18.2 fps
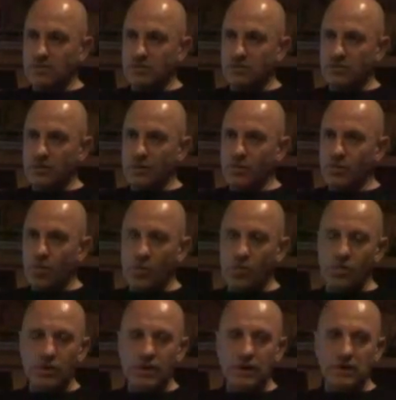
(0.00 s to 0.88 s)

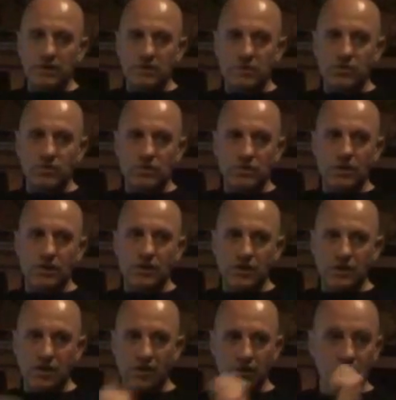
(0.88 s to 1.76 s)
rewarding, because also you
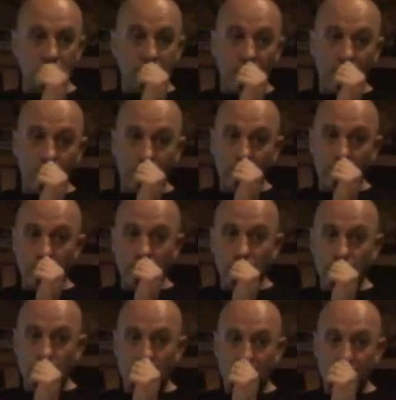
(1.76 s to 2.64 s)
know that no one
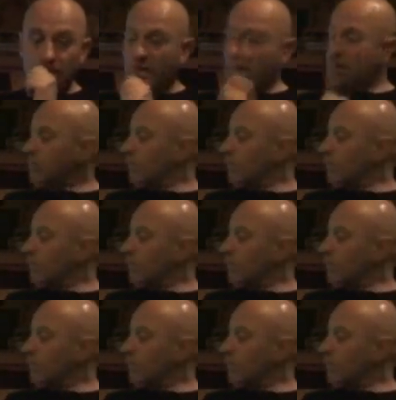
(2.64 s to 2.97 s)
else will have it.